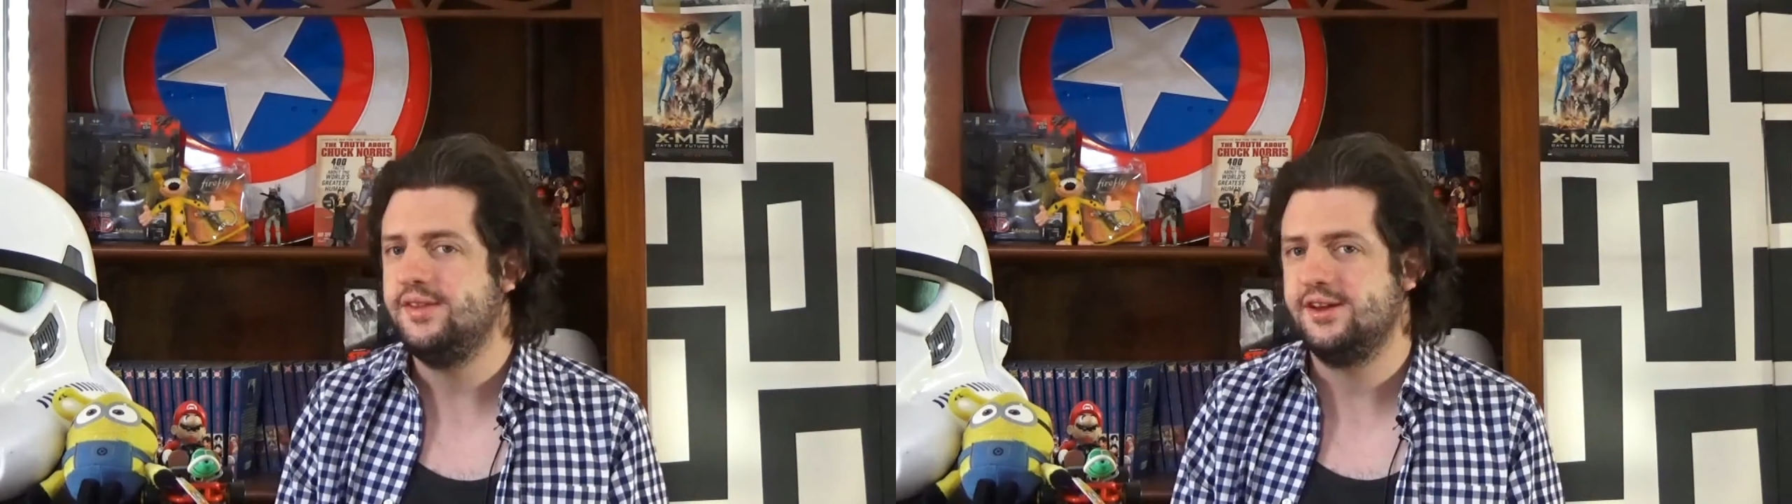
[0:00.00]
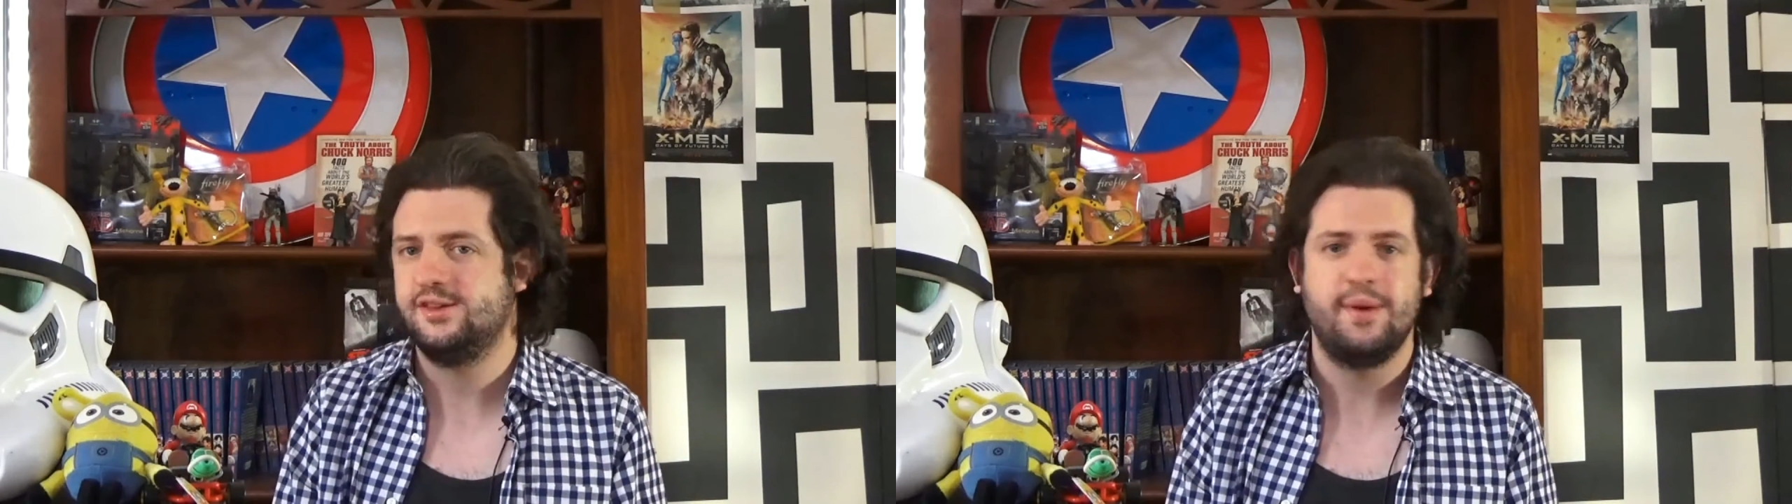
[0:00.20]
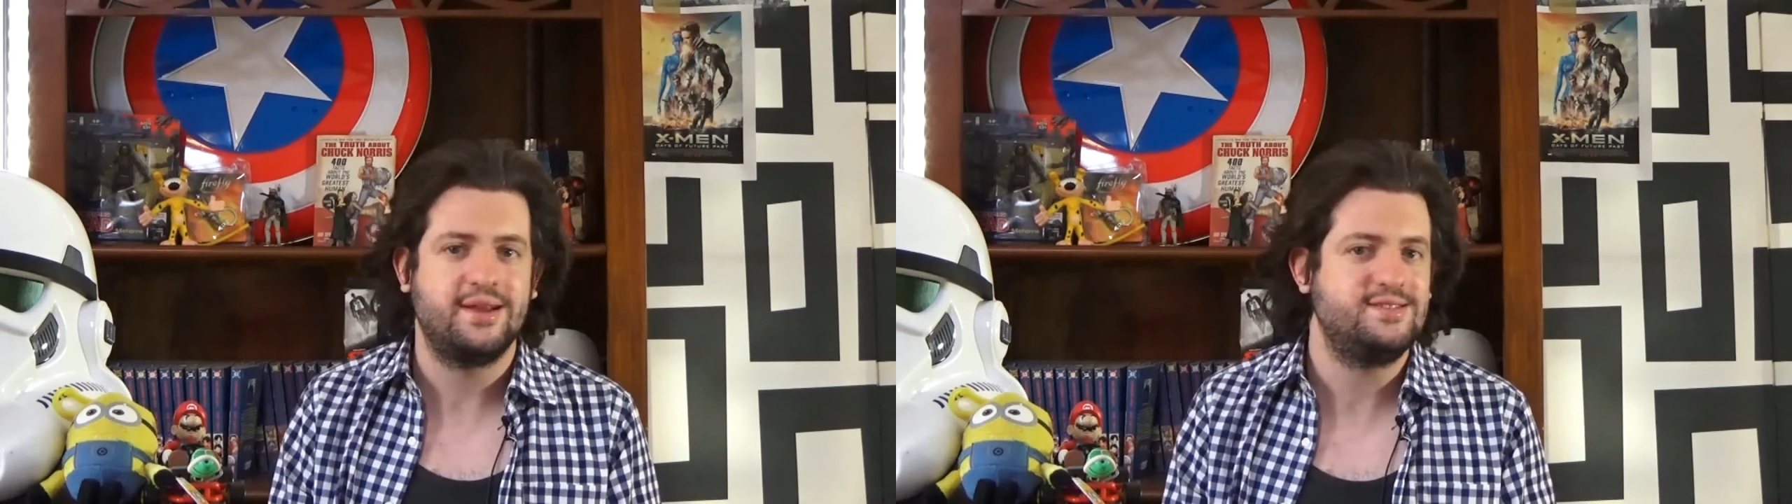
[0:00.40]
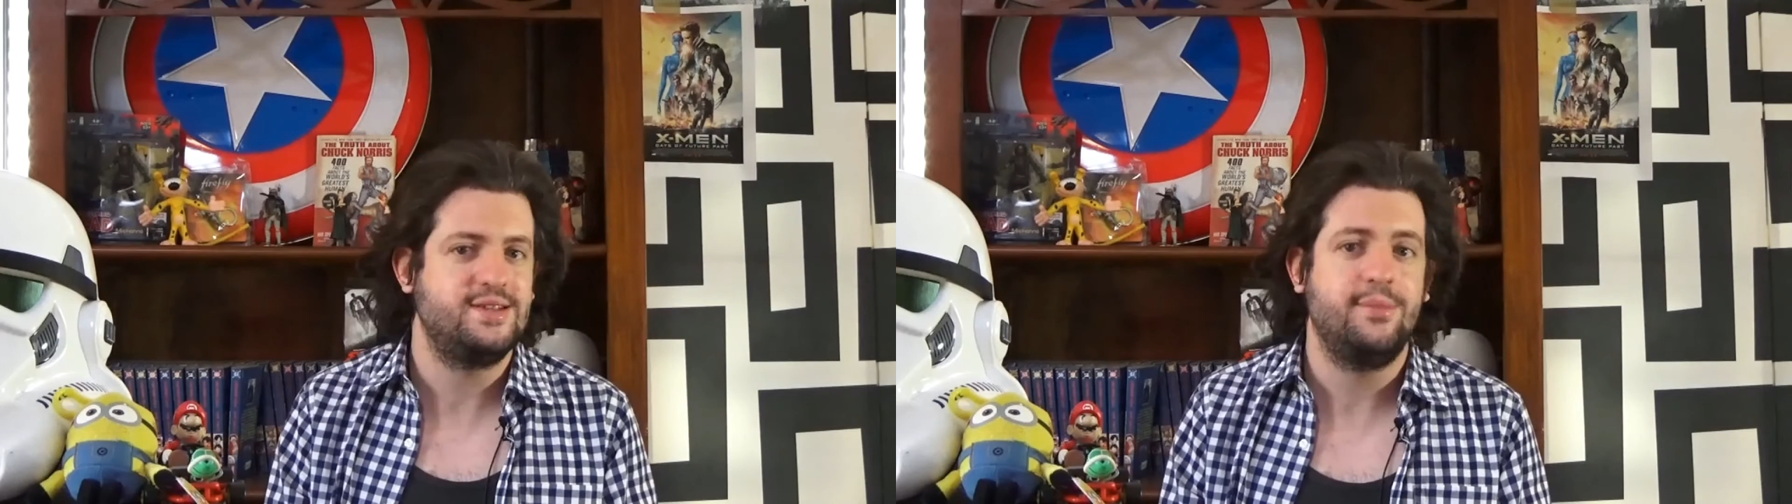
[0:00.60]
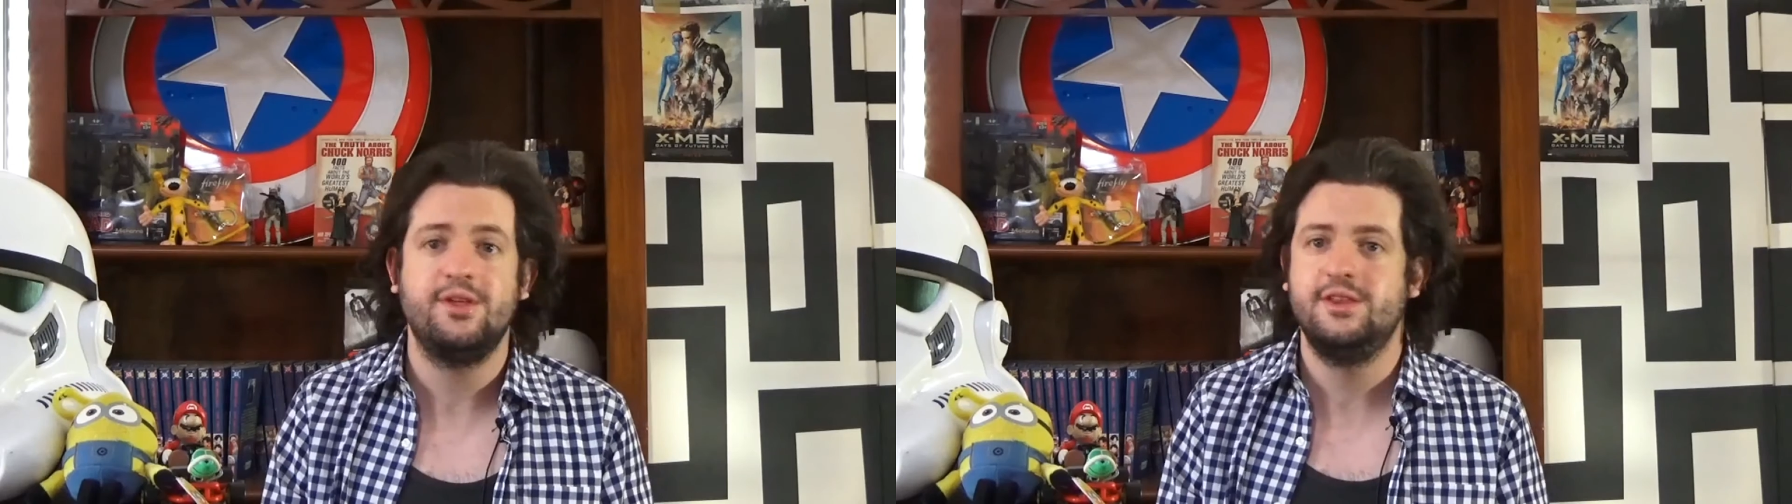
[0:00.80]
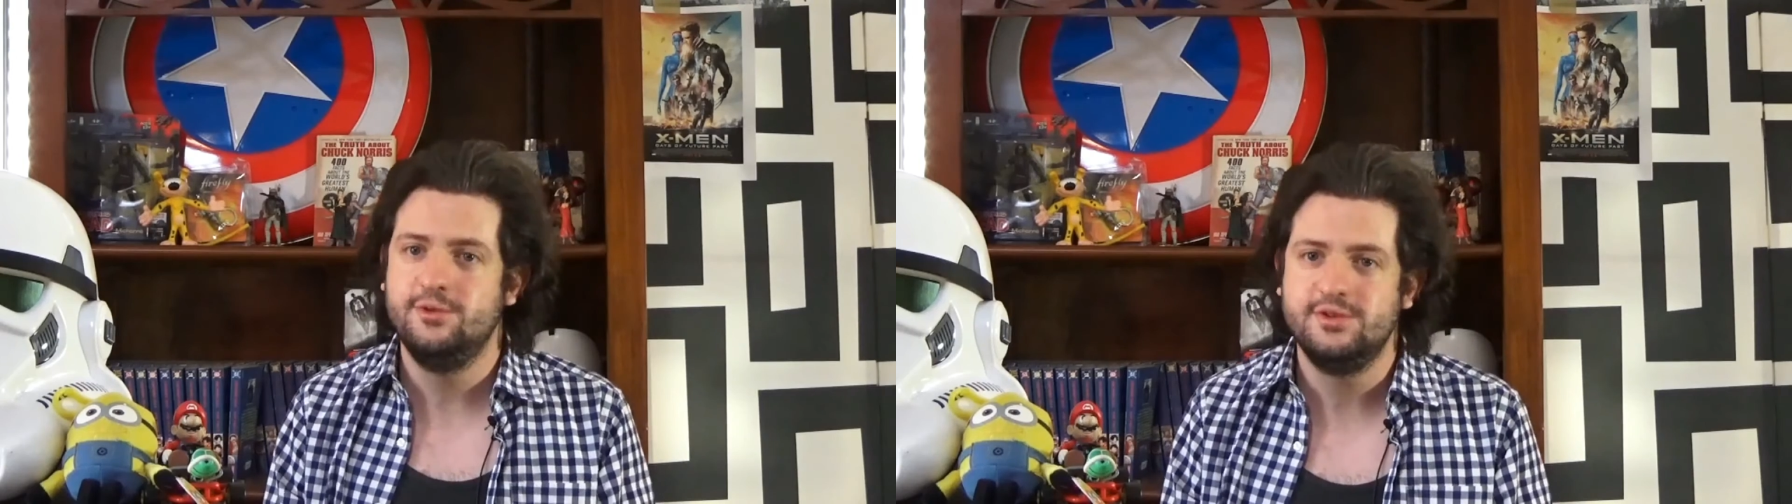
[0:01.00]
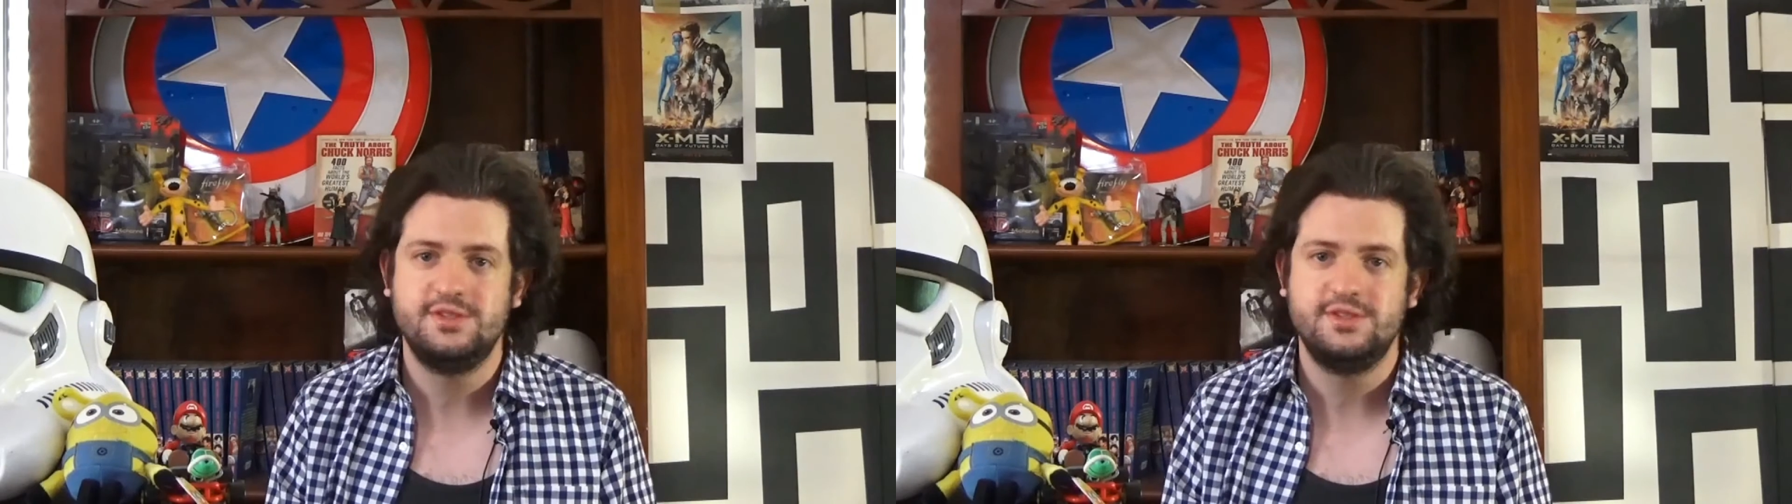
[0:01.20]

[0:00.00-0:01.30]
expects something new,